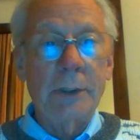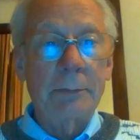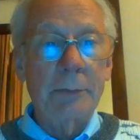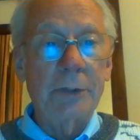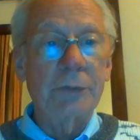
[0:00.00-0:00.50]

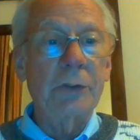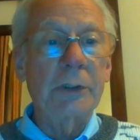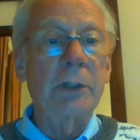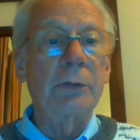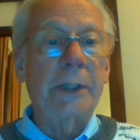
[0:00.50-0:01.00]
because of the
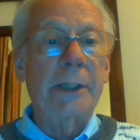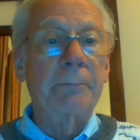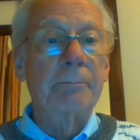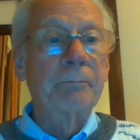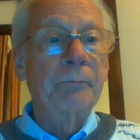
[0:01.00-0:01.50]
lockdown.
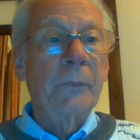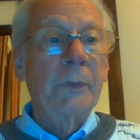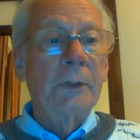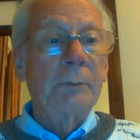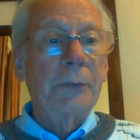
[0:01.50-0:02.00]

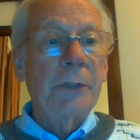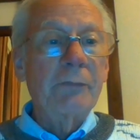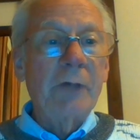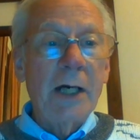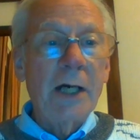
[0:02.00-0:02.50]
But
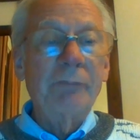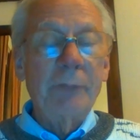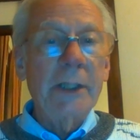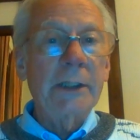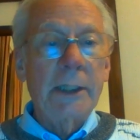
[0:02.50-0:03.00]
over half
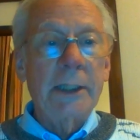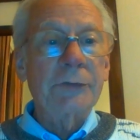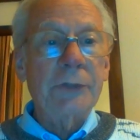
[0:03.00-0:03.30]
my clients